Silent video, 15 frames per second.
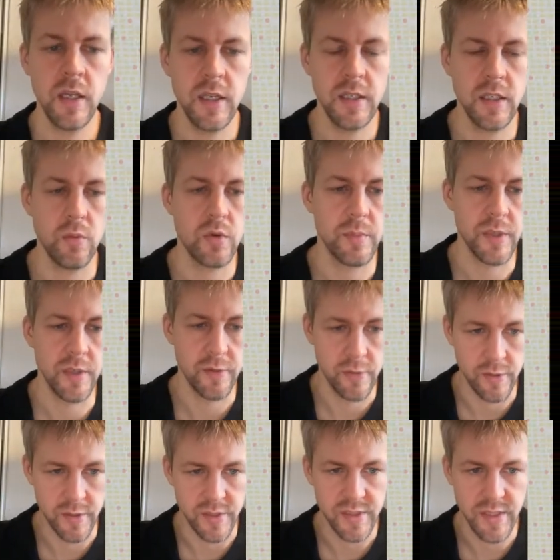in our
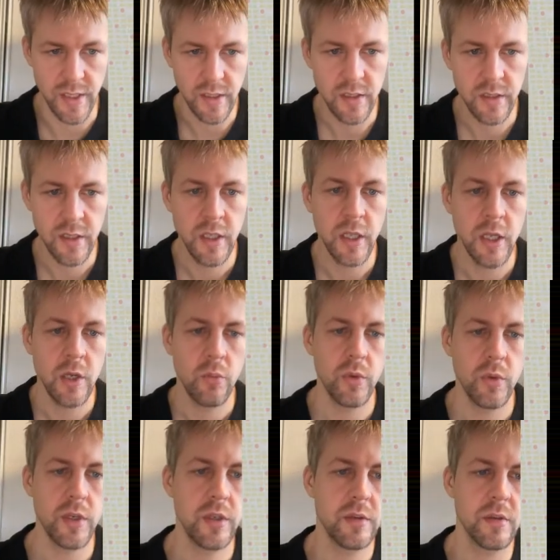monotonic stack,
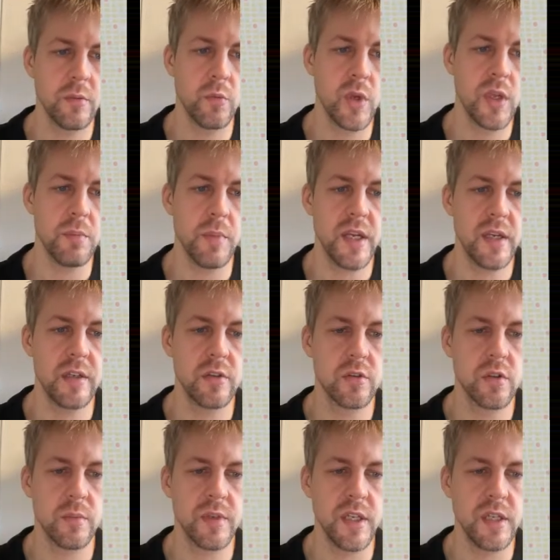we might need
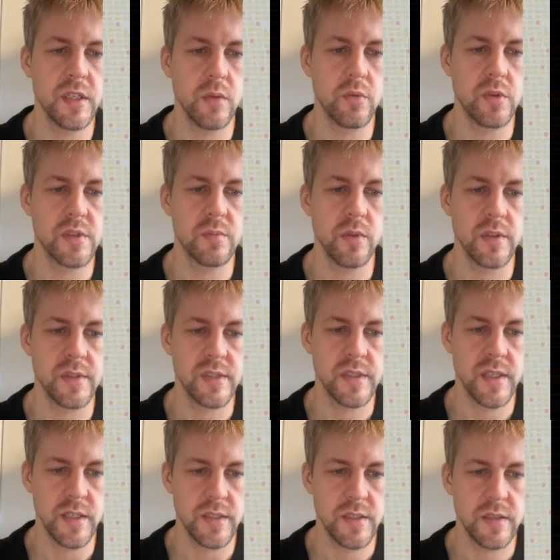to update our smallest
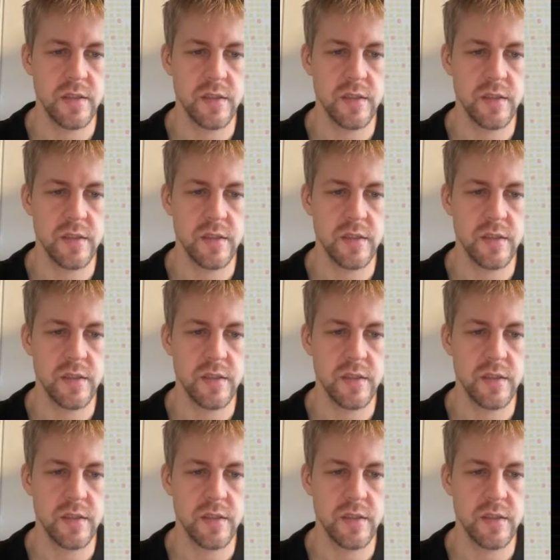size.